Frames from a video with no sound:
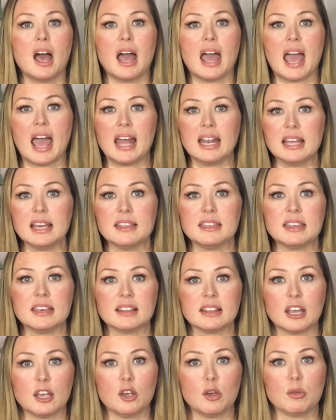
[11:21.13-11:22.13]
anything
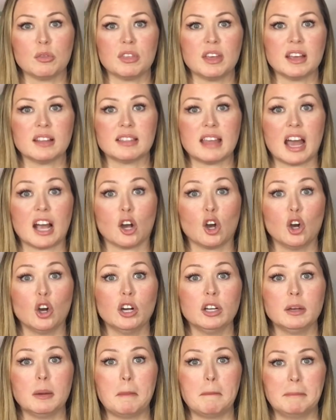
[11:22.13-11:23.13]
that you think that
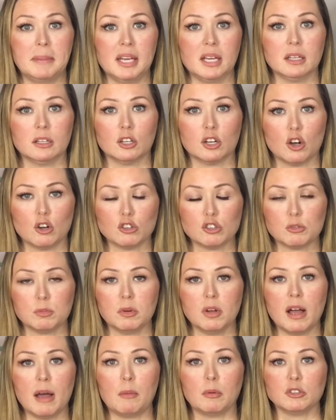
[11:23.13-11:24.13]
could be negotiable,
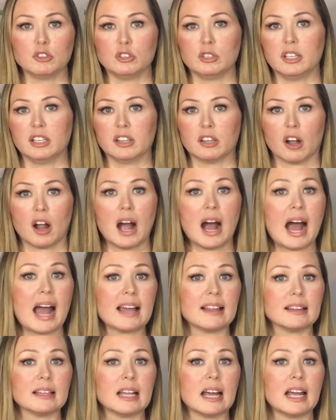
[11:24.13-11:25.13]
I want you to either
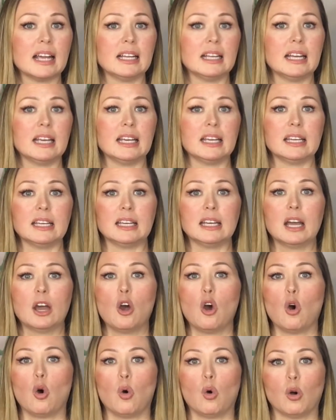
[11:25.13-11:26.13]
highlight it
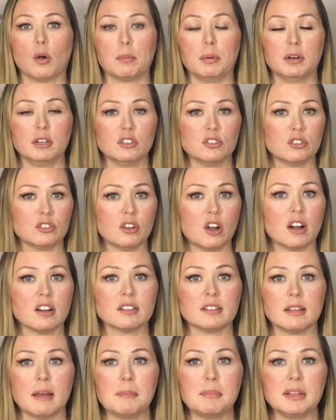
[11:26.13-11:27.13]
or put a star,
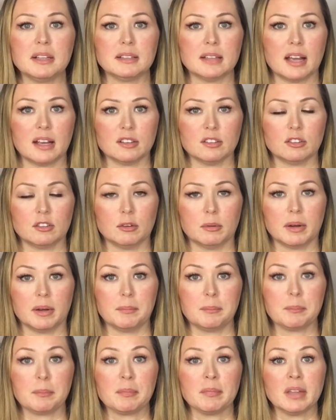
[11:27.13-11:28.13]
something next to it.
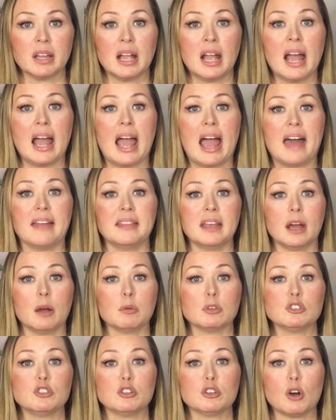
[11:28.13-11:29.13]
And then I
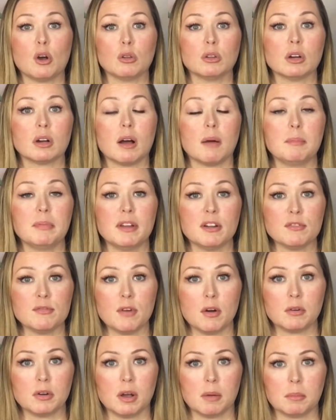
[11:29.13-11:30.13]
want you to go look up their
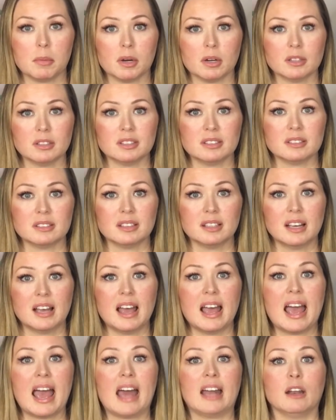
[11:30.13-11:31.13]
phone numbers,
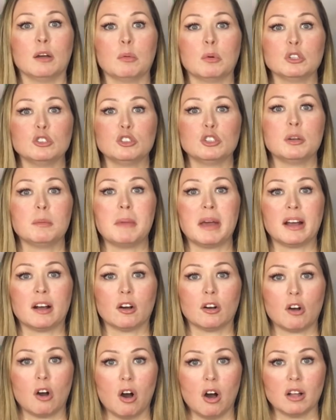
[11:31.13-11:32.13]
and I want you to make a
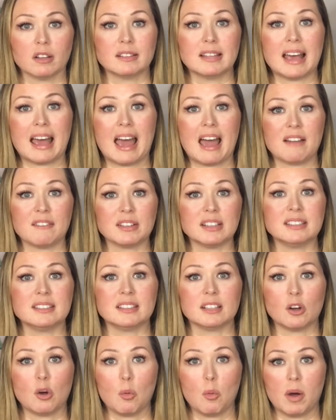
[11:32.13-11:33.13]
call to every
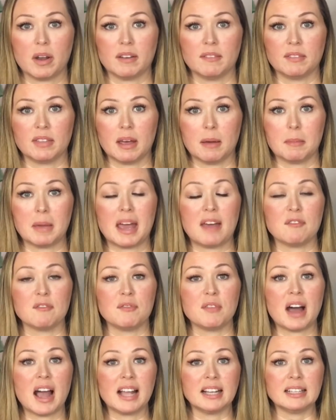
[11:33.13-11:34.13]
single one of them and
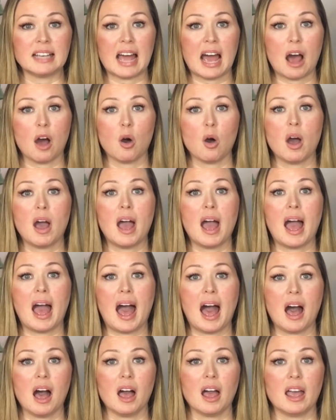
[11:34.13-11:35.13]
find out
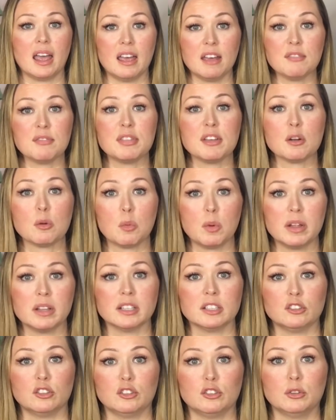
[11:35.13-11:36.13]
if they're
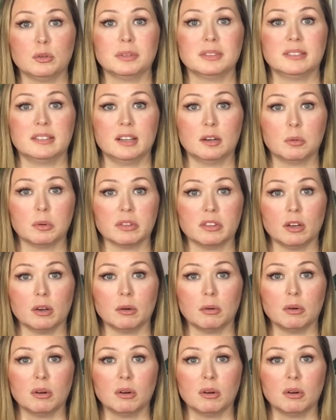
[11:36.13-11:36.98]
willing to do a deal with you.